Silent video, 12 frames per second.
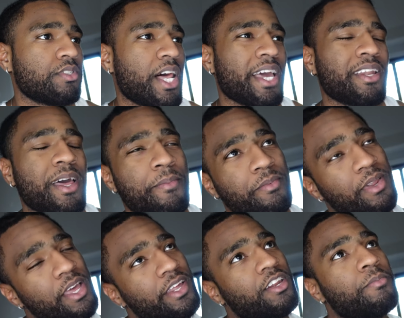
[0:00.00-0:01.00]
like that
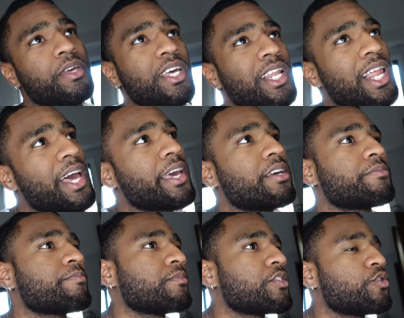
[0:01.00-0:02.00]
that end up being like
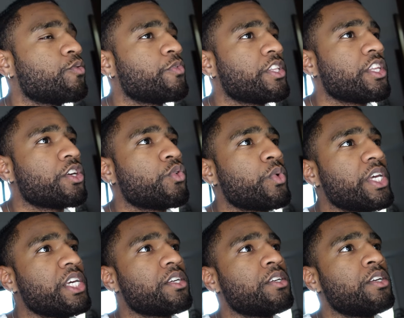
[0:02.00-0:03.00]
250 a
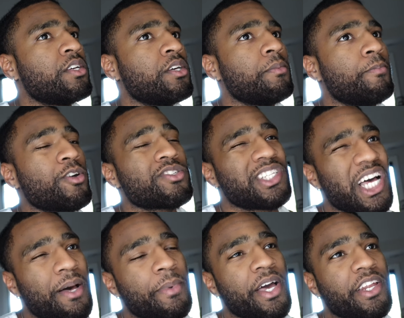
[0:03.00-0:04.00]
week most of the
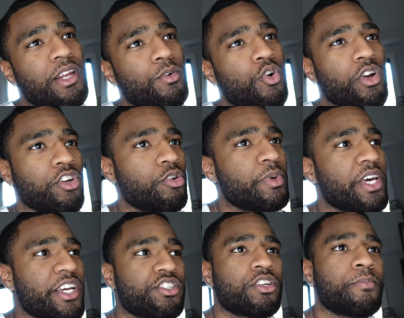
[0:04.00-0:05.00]
time I end up going a little bit
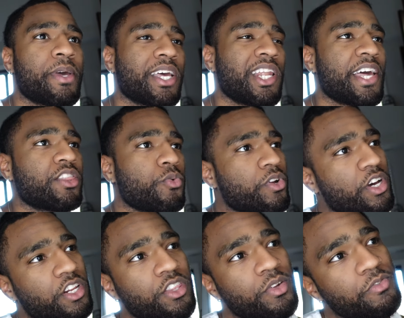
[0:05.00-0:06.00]
extra, making like
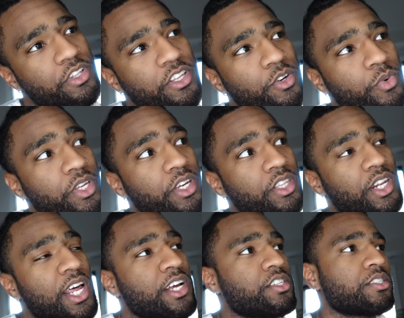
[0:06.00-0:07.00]
300, 350 a week, and
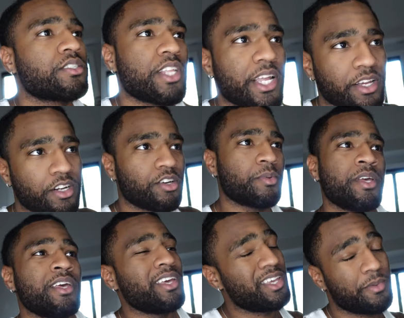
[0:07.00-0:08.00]
then I just stack that up.
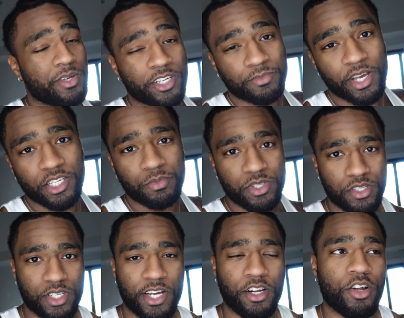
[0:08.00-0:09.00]
And because my
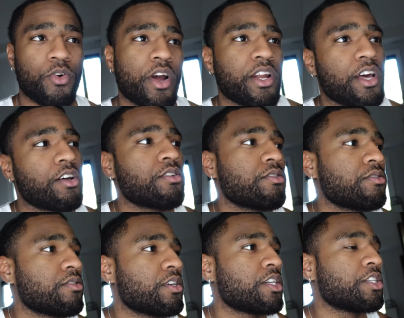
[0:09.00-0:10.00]
expenses kind of low right now,
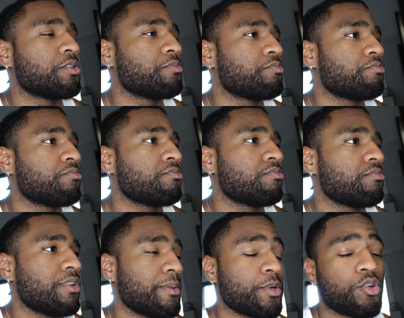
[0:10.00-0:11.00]
um,
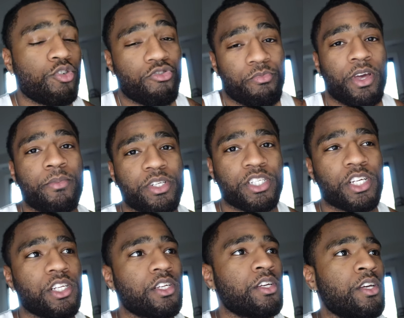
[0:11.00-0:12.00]
that'd be cool for me. I'd be
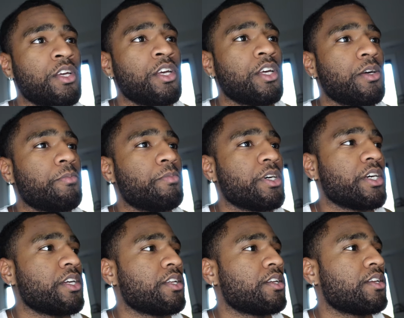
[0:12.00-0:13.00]
chilling, but